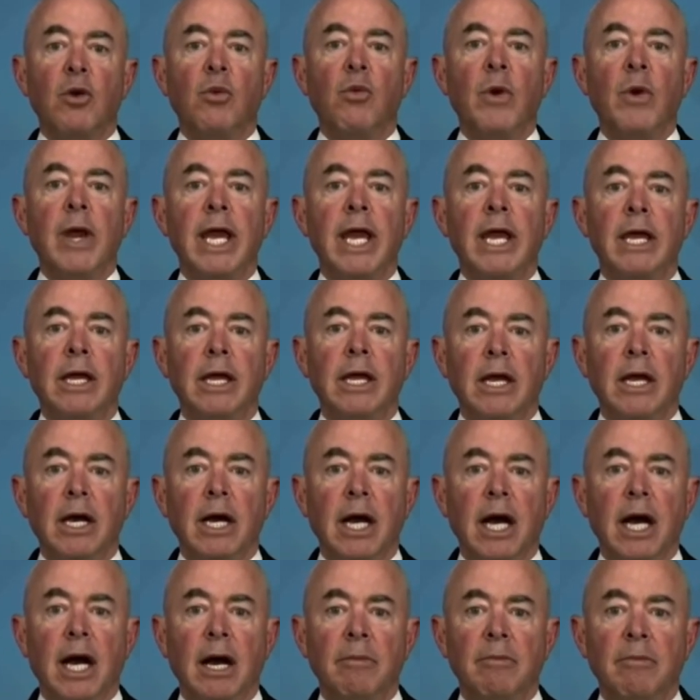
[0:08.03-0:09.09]
We
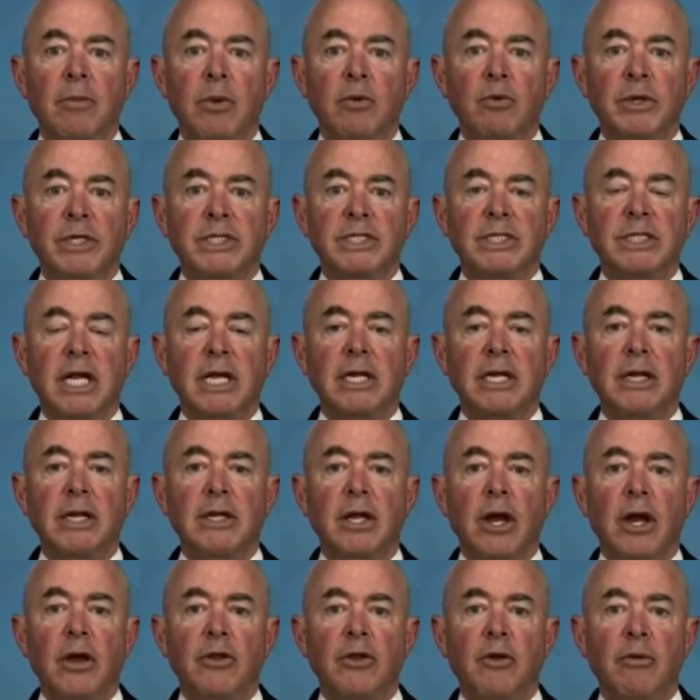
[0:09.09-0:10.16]
um,
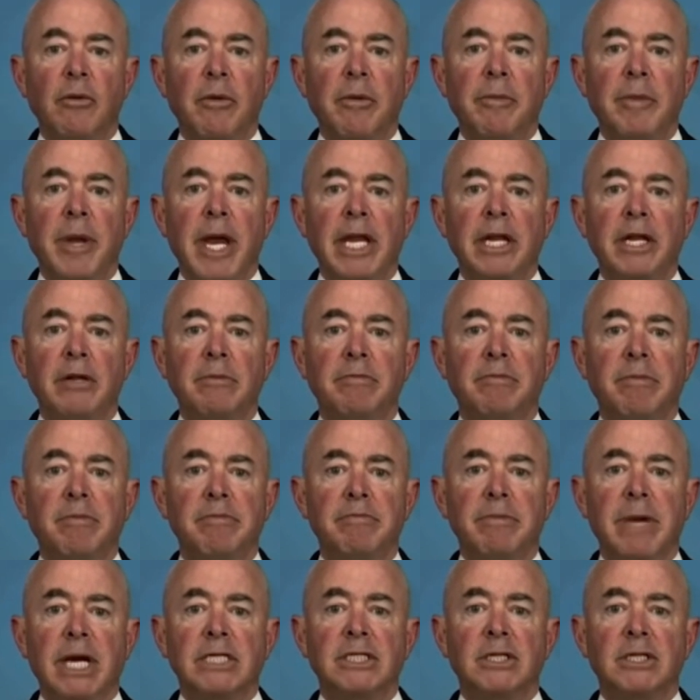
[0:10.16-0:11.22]
rescinded the Remain in
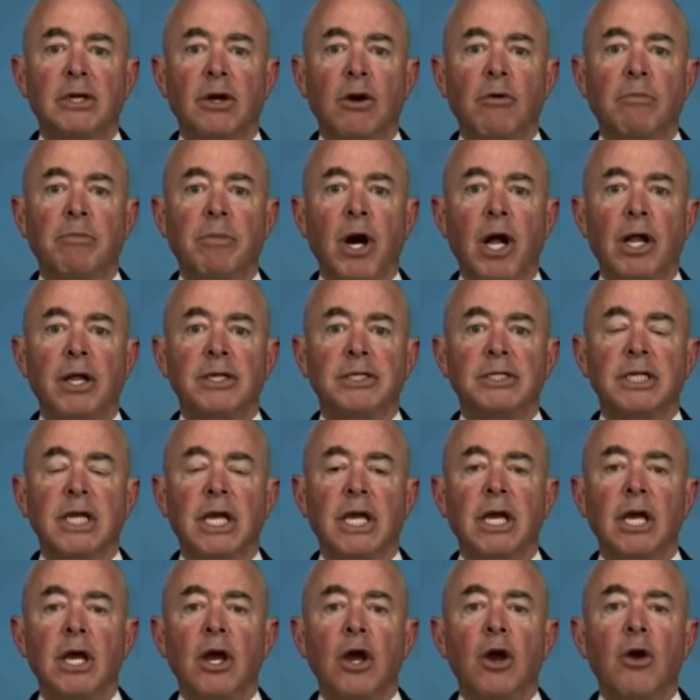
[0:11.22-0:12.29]
Mexico
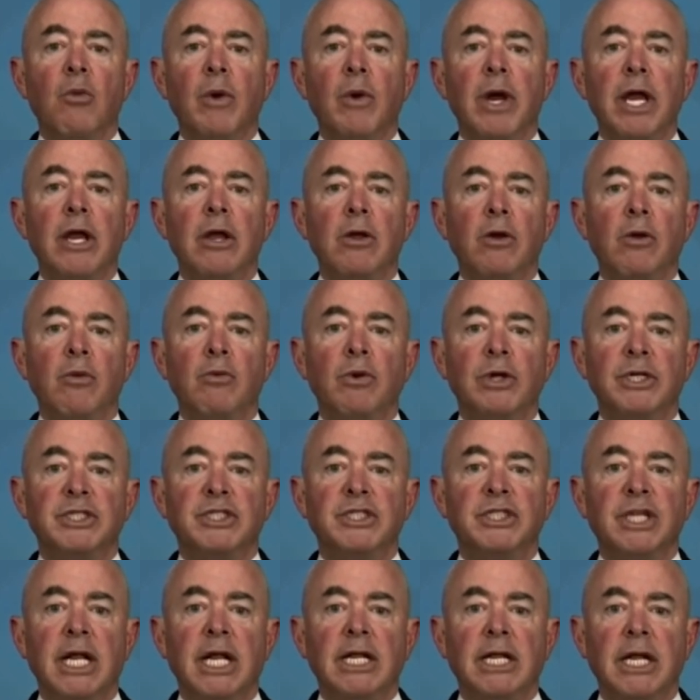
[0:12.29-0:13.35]
policy. We
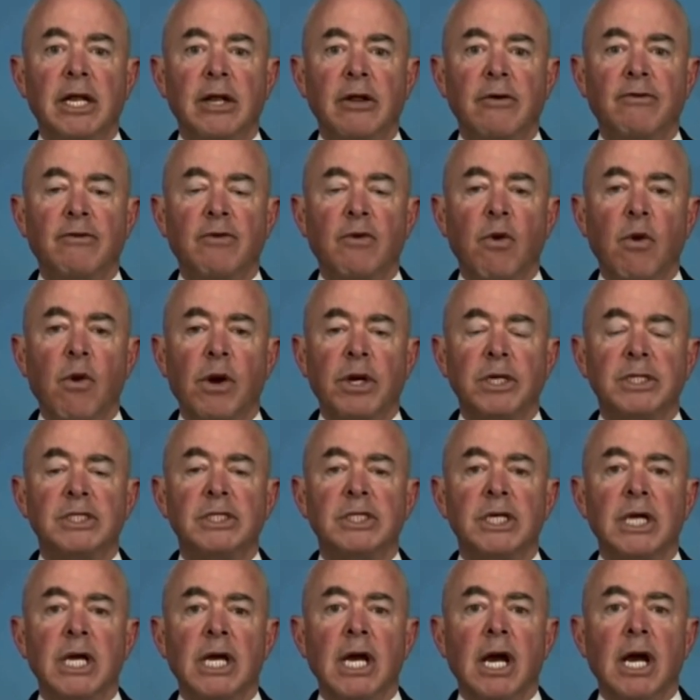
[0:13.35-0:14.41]
rescinded, of
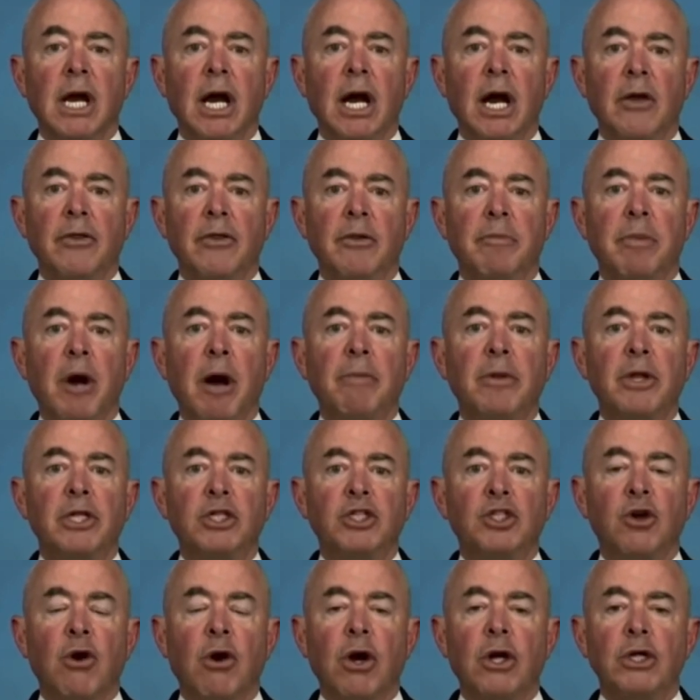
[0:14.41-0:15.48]
course, uh, the public
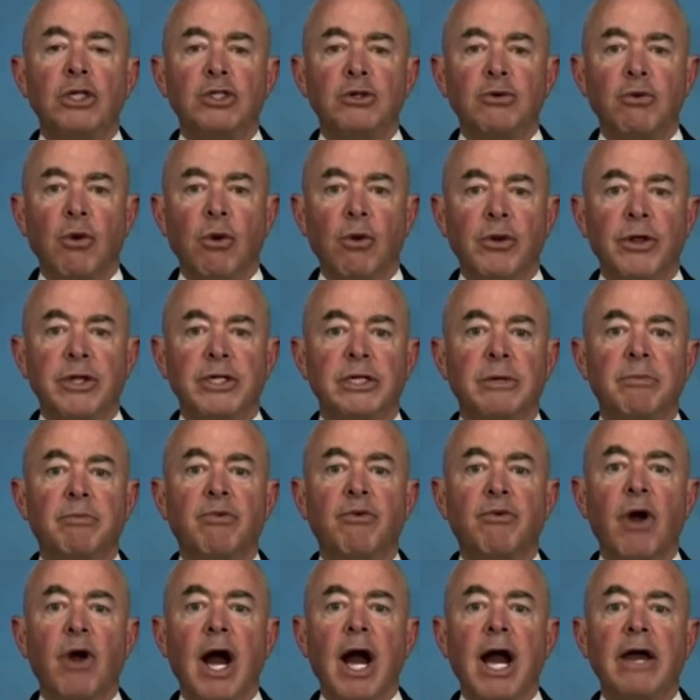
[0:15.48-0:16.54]
charge rule that
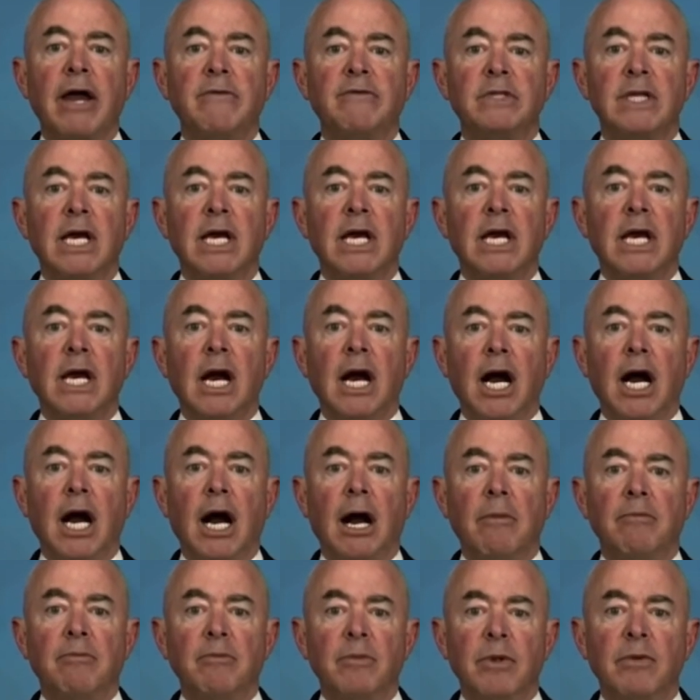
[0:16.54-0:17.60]
deprived
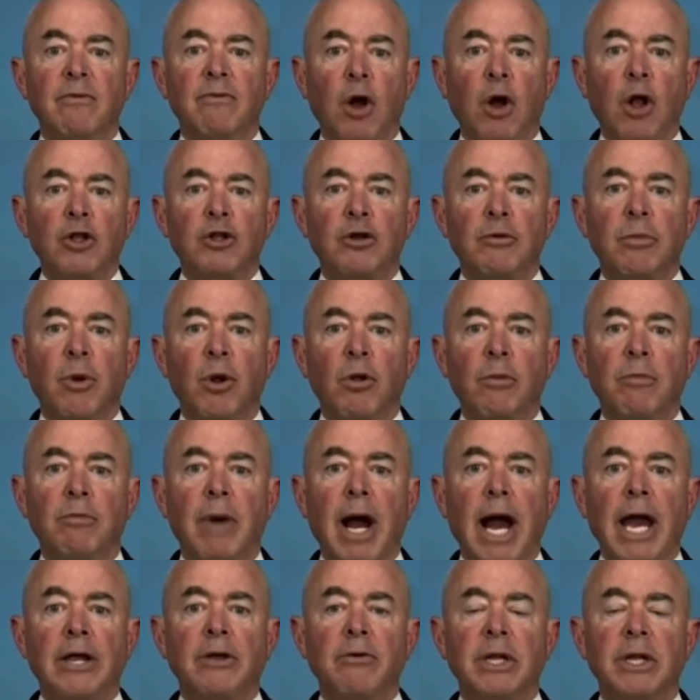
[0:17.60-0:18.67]
um, vulnerable
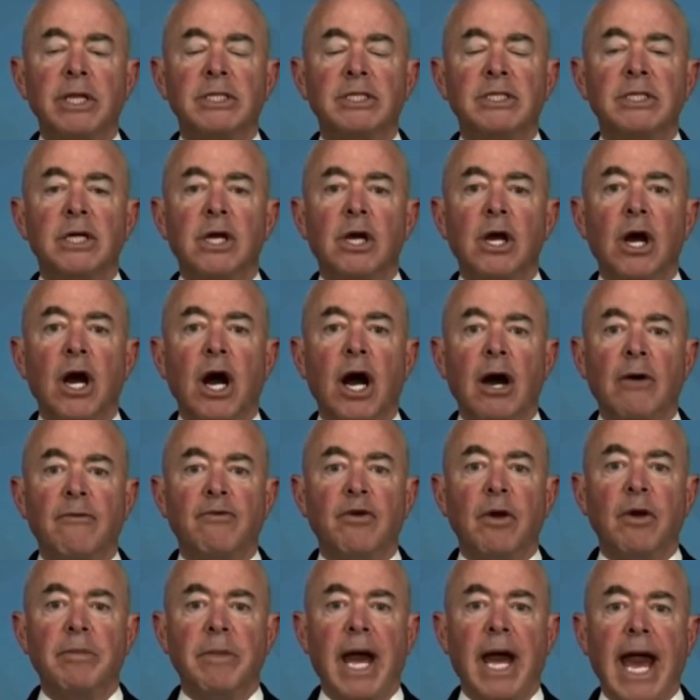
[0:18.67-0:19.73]
migrants uh,
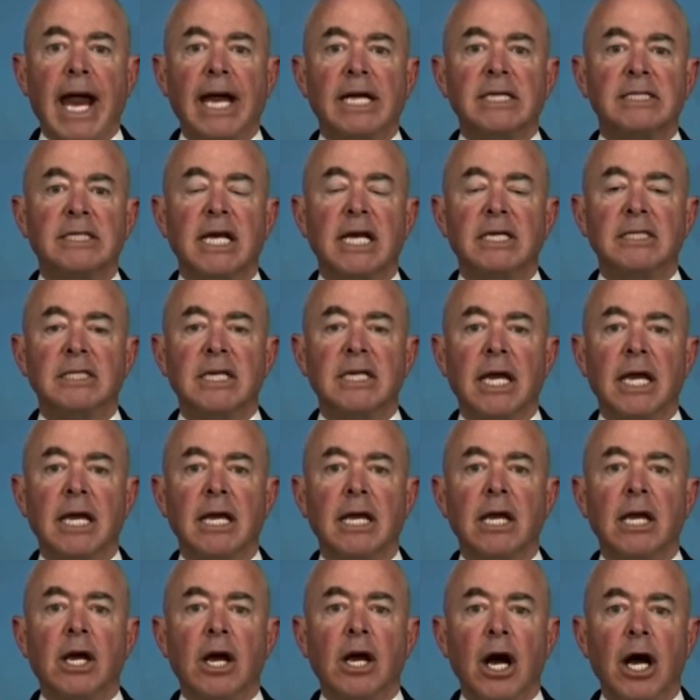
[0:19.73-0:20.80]
from
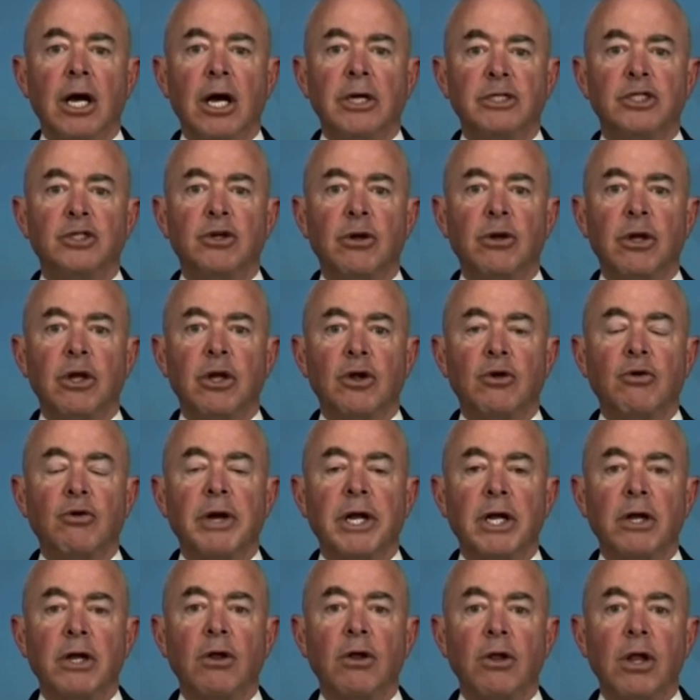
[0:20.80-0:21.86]
accessing uh, certain
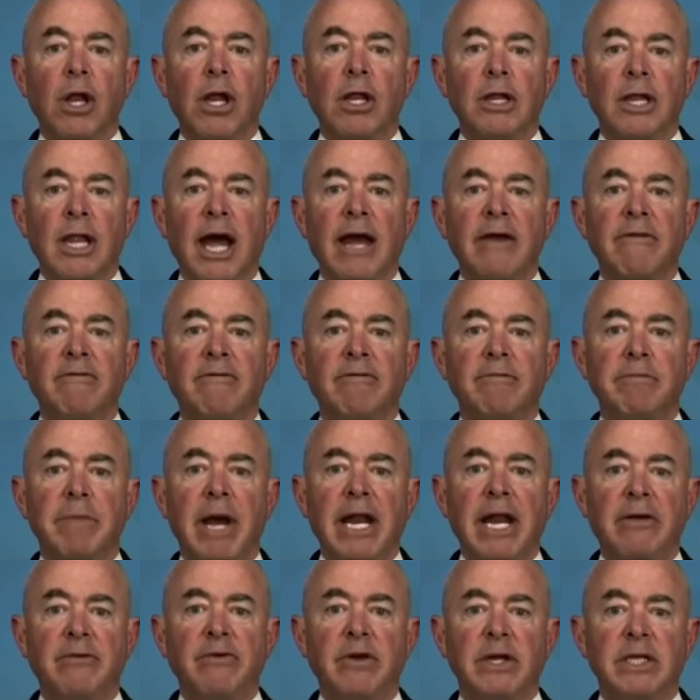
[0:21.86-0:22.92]
critical life
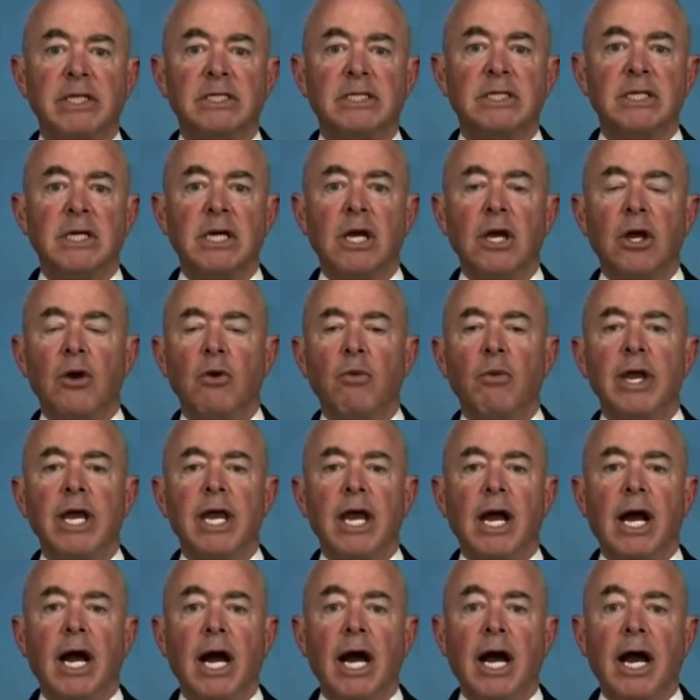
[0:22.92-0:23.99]
benefits.
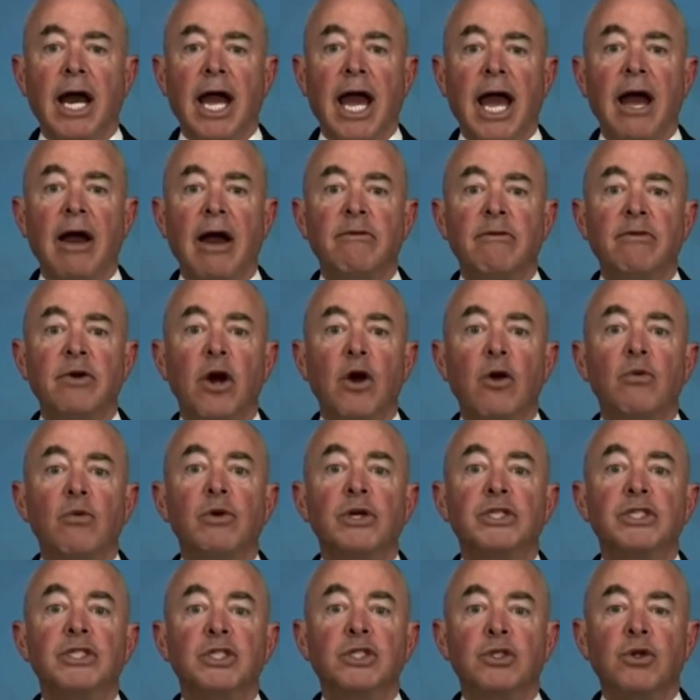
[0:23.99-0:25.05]
We uh, have
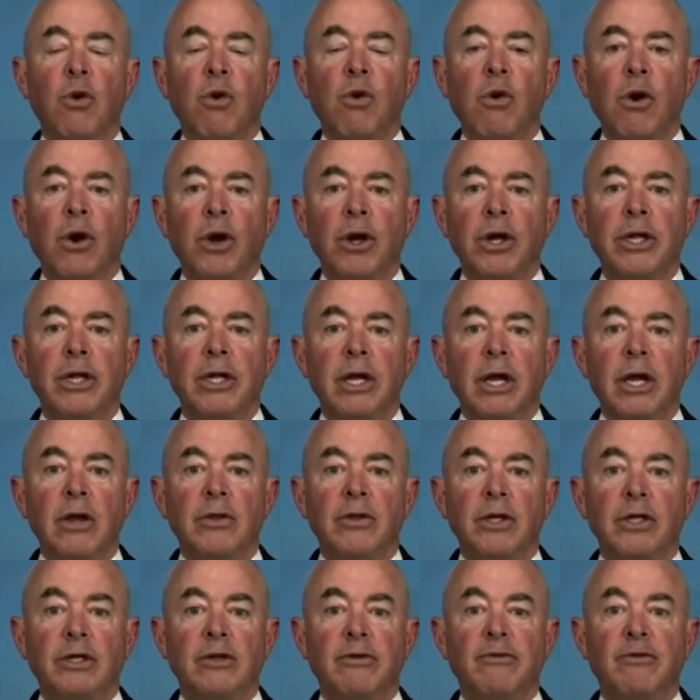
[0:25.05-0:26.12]
restored
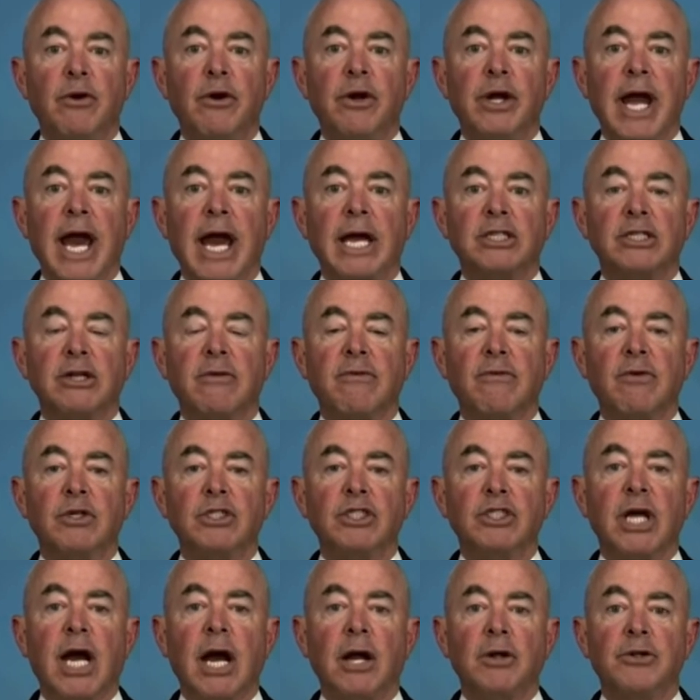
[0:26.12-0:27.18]
the Deferred Action for
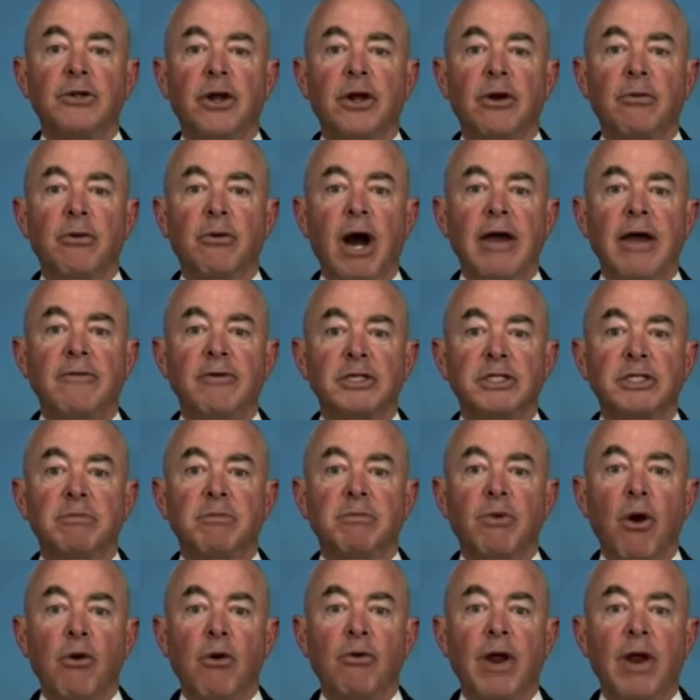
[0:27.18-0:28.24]
Childhood Arrivals
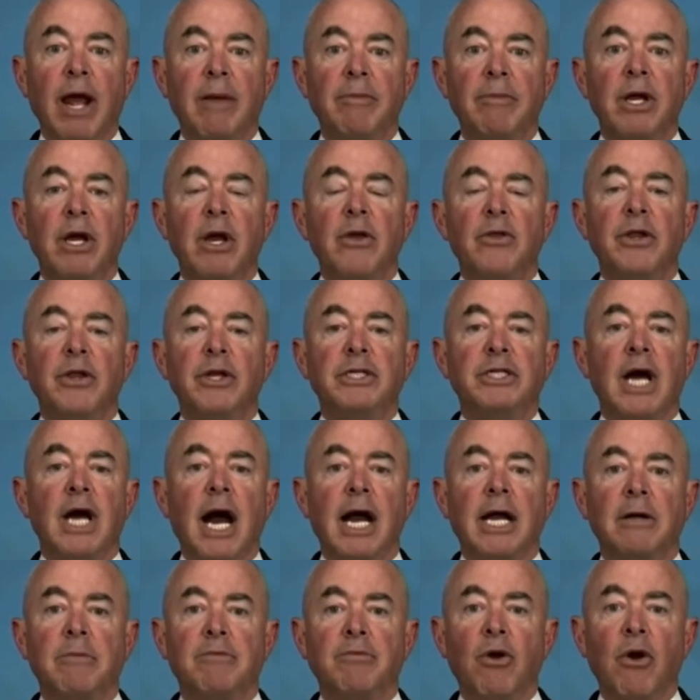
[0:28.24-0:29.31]
program, the
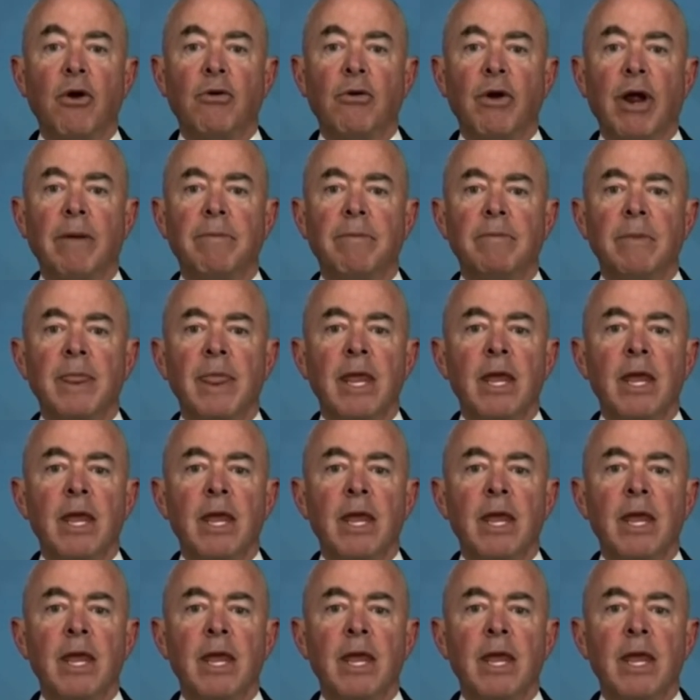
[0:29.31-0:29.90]
DACA program.